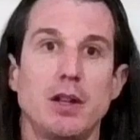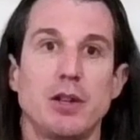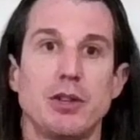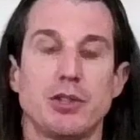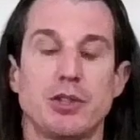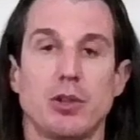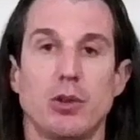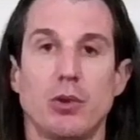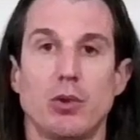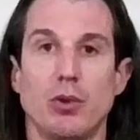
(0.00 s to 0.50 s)

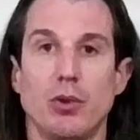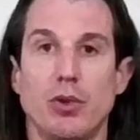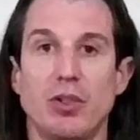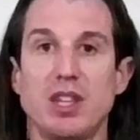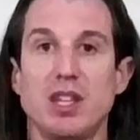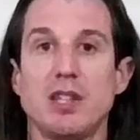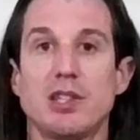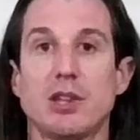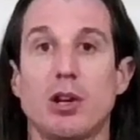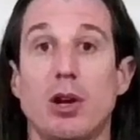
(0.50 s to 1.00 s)
So
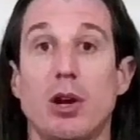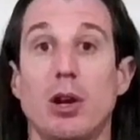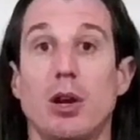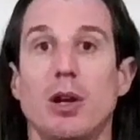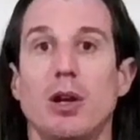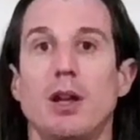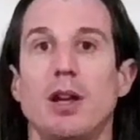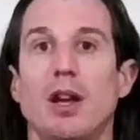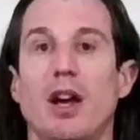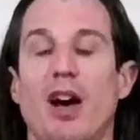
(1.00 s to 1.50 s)
these are
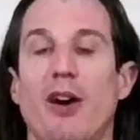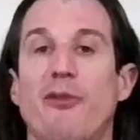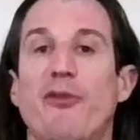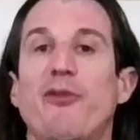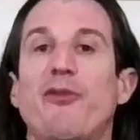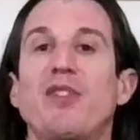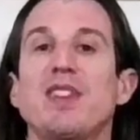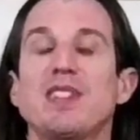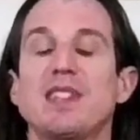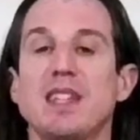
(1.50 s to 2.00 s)
a
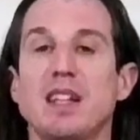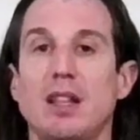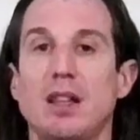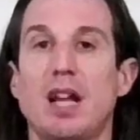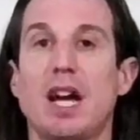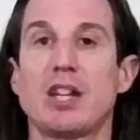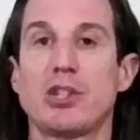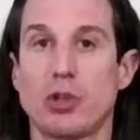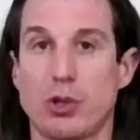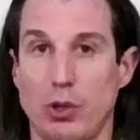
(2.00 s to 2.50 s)

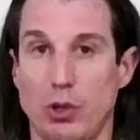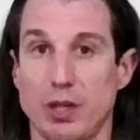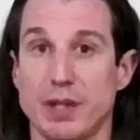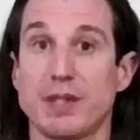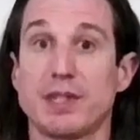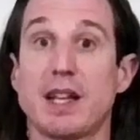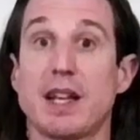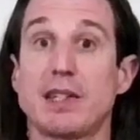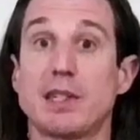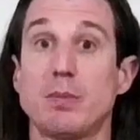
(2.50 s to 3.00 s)
physiological
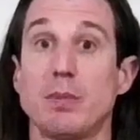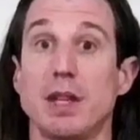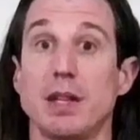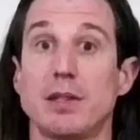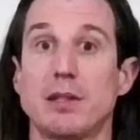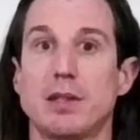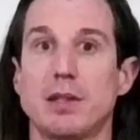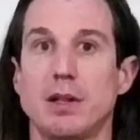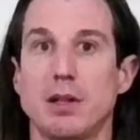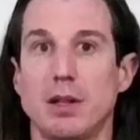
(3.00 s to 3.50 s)

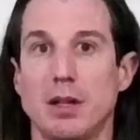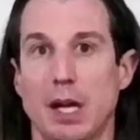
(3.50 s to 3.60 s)
assessment